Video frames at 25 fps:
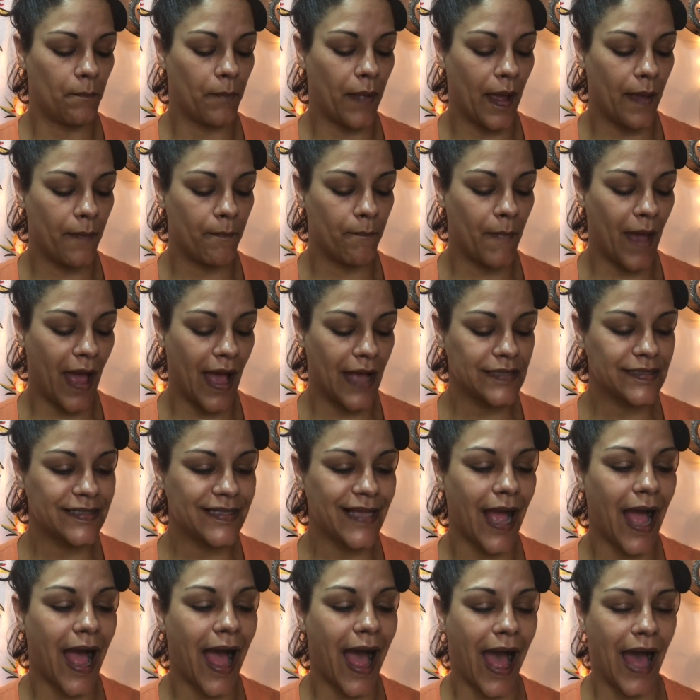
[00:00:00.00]
by
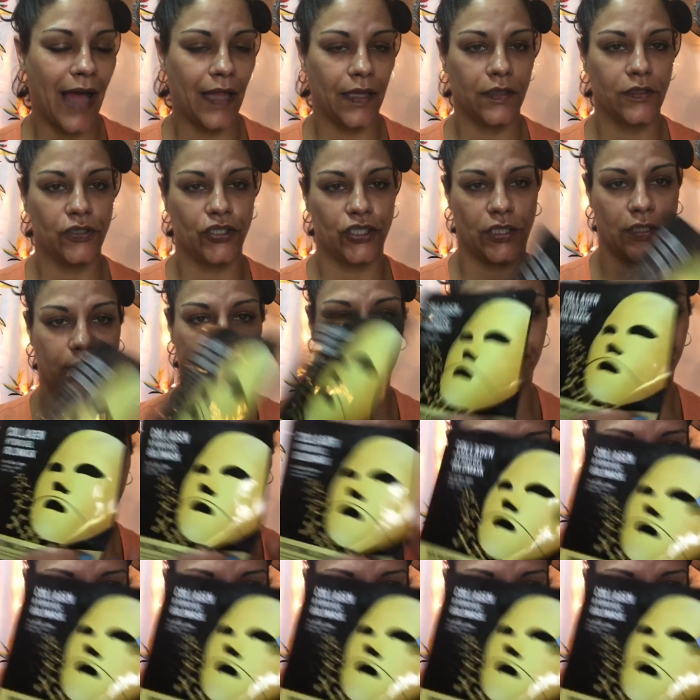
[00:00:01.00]
Maskology.